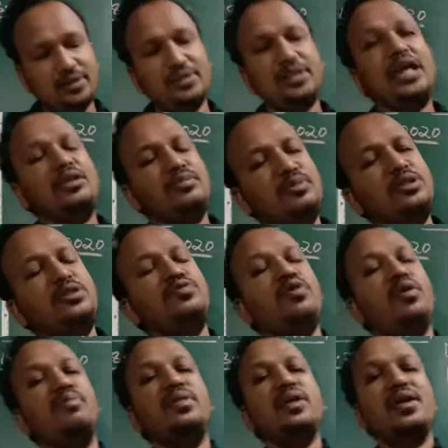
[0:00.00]
That means
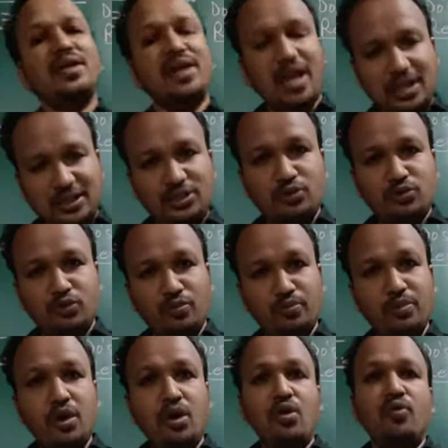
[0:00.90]
from the classroom,
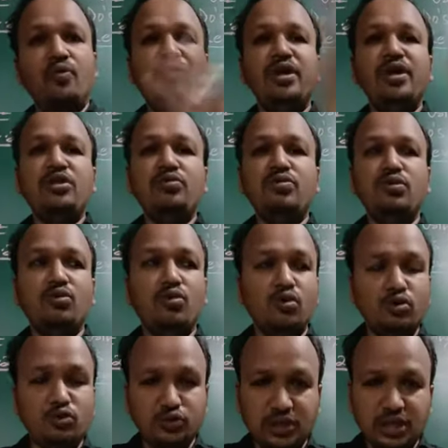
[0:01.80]
when you will
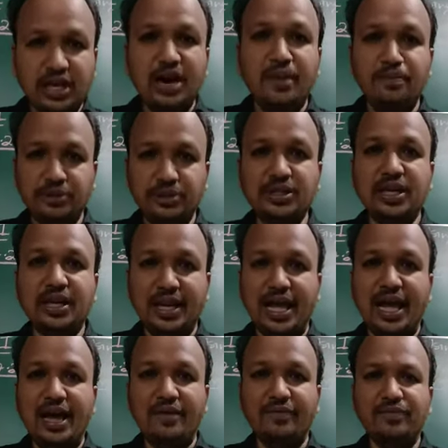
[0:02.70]
go to the computer
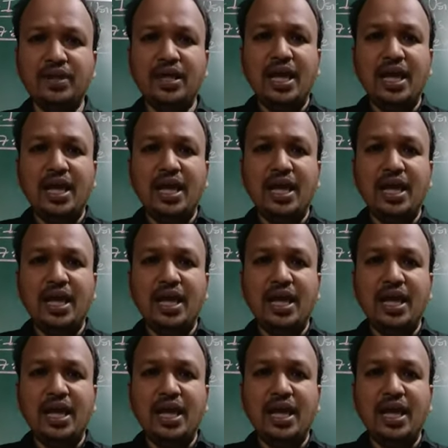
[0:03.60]
lab,